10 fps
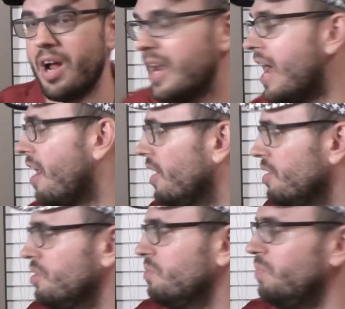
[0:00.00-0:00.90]
Right now,
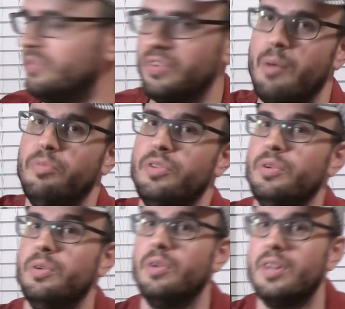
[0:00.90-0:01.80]
it just boots up
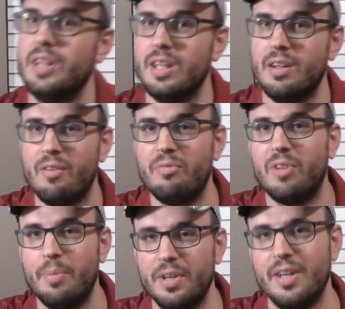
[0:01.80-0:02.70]
to the
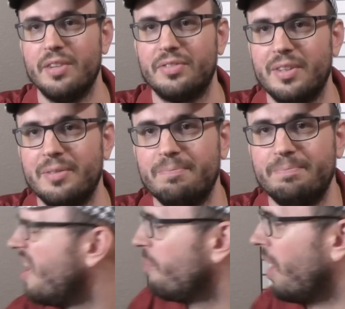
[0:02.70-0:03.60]
floppy disk.
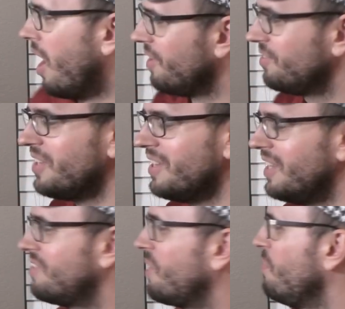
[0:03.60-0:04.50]
But honestly,
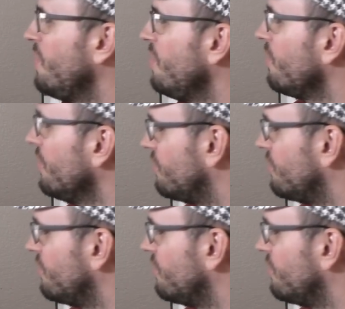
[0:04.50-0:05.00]
this computer is